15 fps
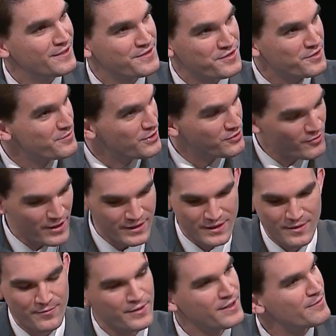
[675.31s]
it's going to be a great
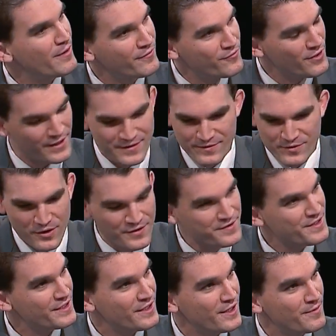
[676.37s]
company, my friends, it's all
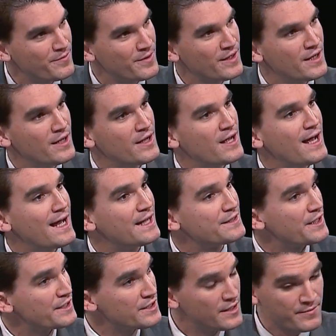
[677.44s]
set up. And
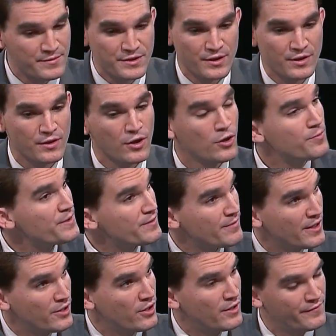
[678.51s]
I come to opening
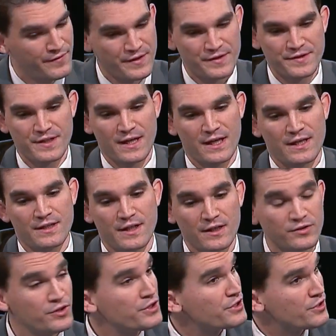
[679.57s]
my office, and I
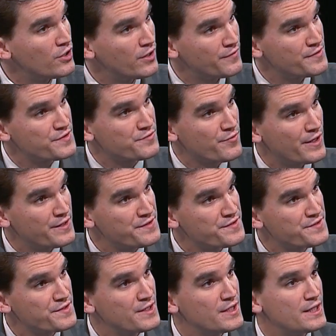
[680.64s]
look at office
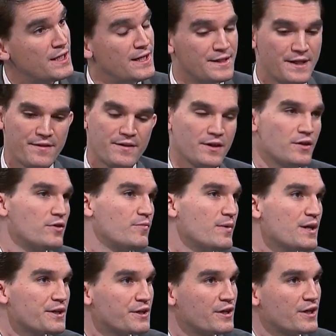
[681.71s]
rents, and I think, oh
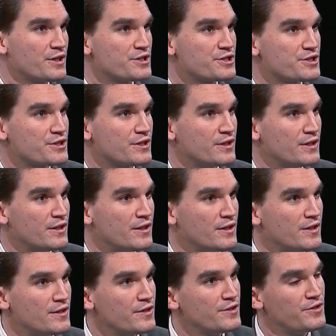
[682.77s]
my gosh,
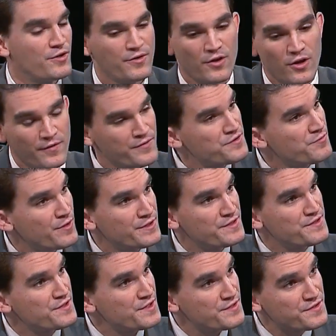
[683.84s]
you know, the office rent
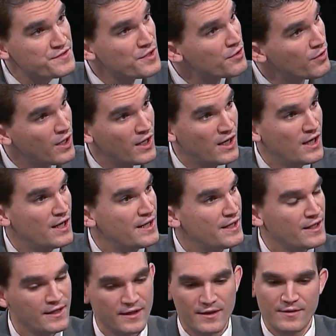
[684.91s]
is so
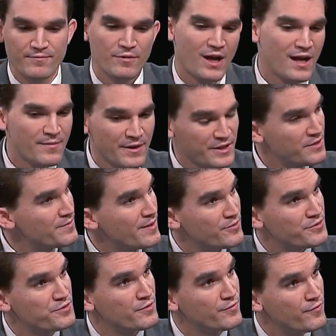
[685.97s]
high, and how am I going to be
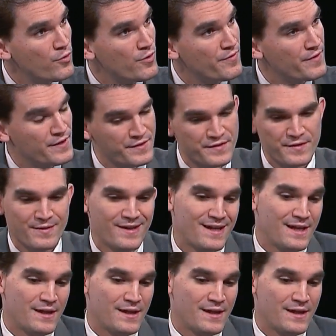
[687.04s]
able to afford this?